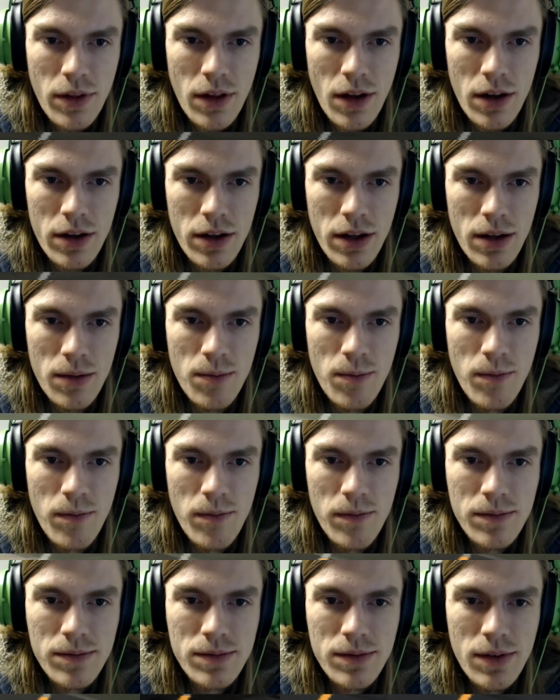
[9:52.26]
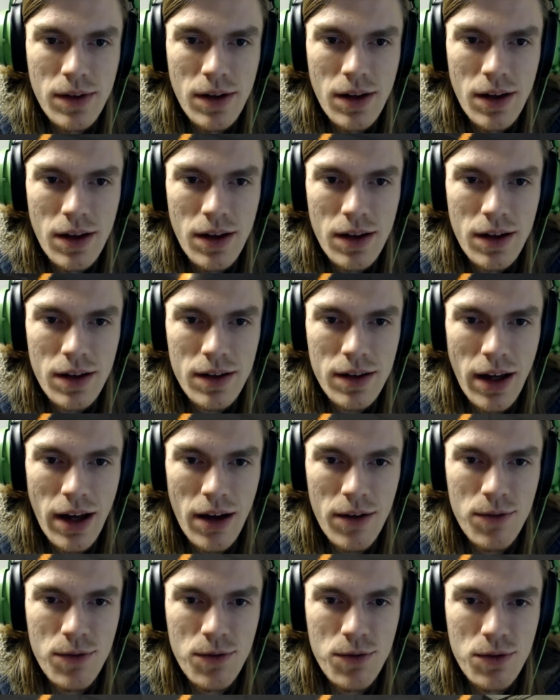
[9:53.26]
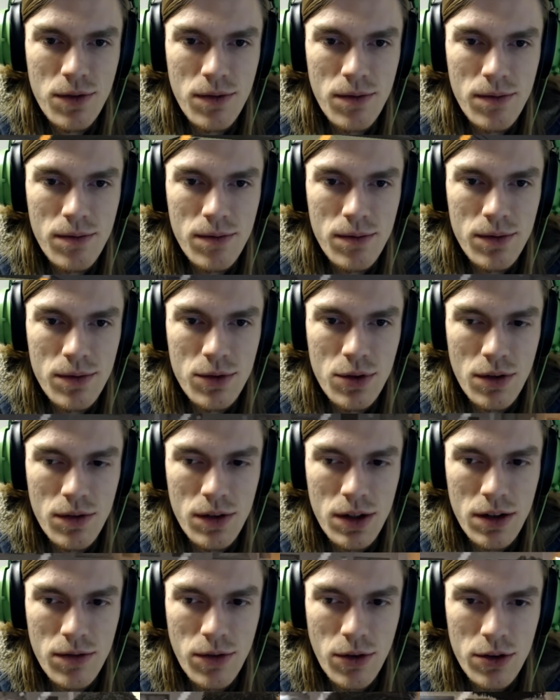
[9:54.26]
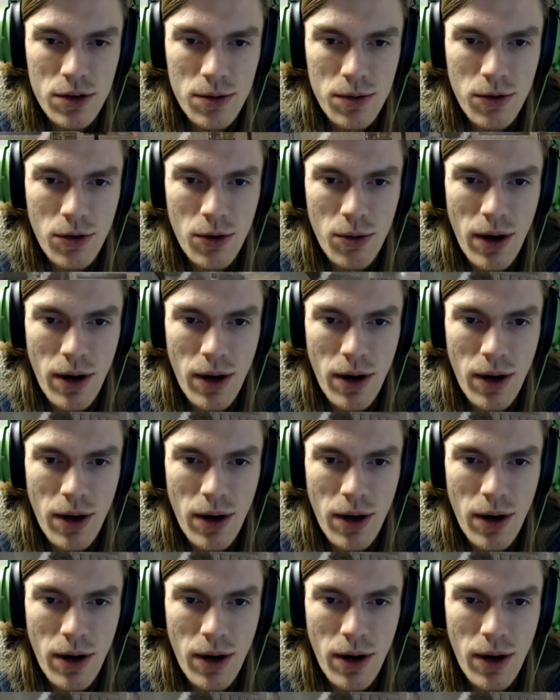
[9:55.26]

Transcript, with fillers: again because I have driven in Forza before.